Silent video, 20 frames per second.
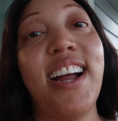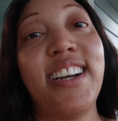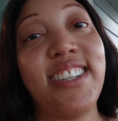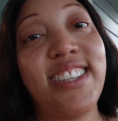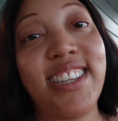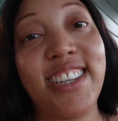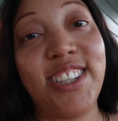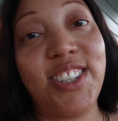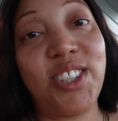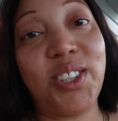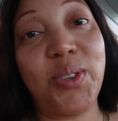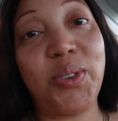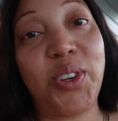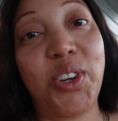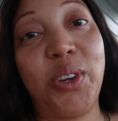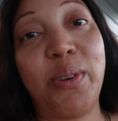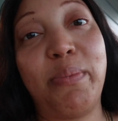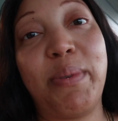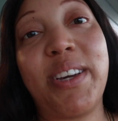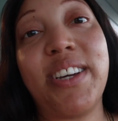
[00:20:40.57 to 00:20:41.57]
I just think it's so
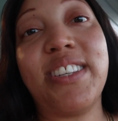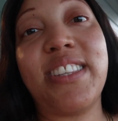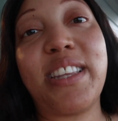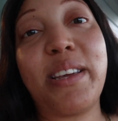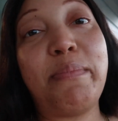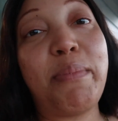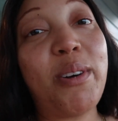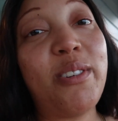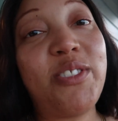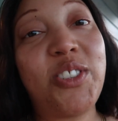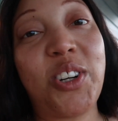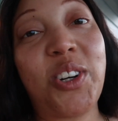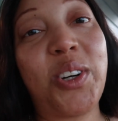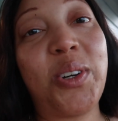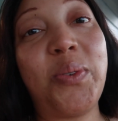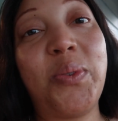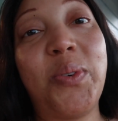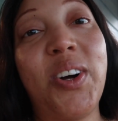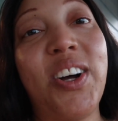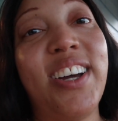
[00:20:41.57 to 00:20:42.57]
cute because they both
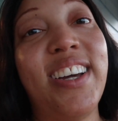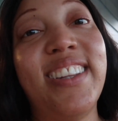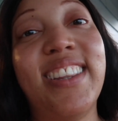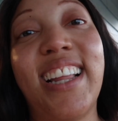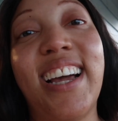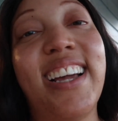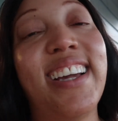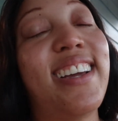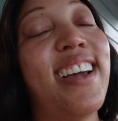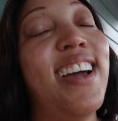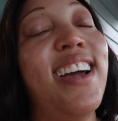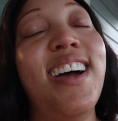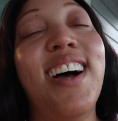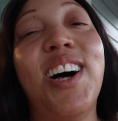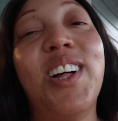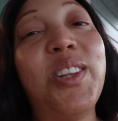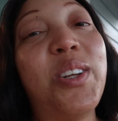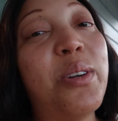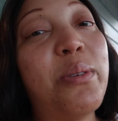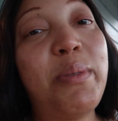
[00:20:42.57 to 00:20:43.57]
turn one like
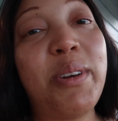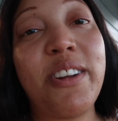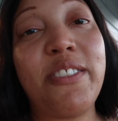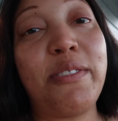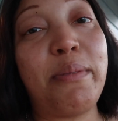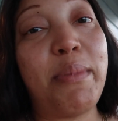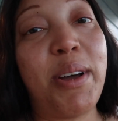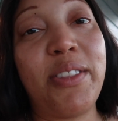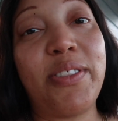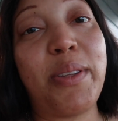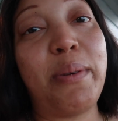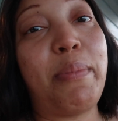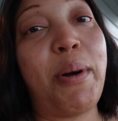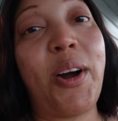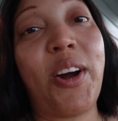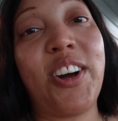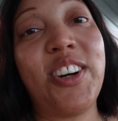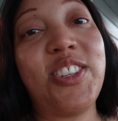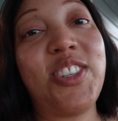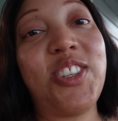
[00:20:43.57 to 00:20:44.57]
a little bit of a month
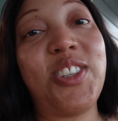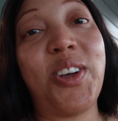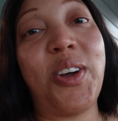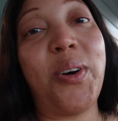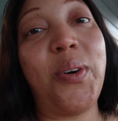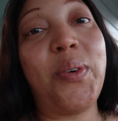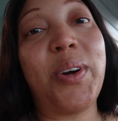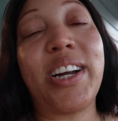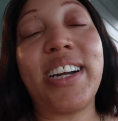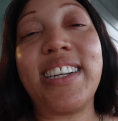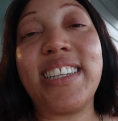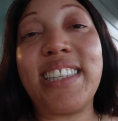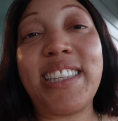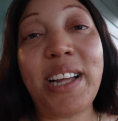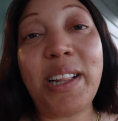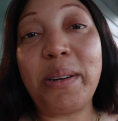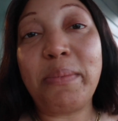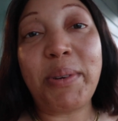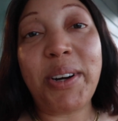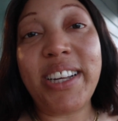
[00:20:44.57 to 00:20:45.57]
apart. So we're gonna
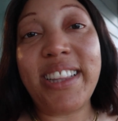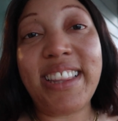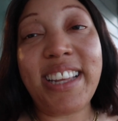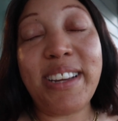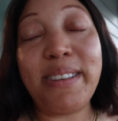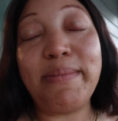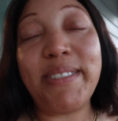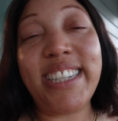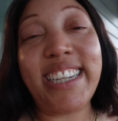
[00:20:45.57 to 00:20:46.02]
celebrate them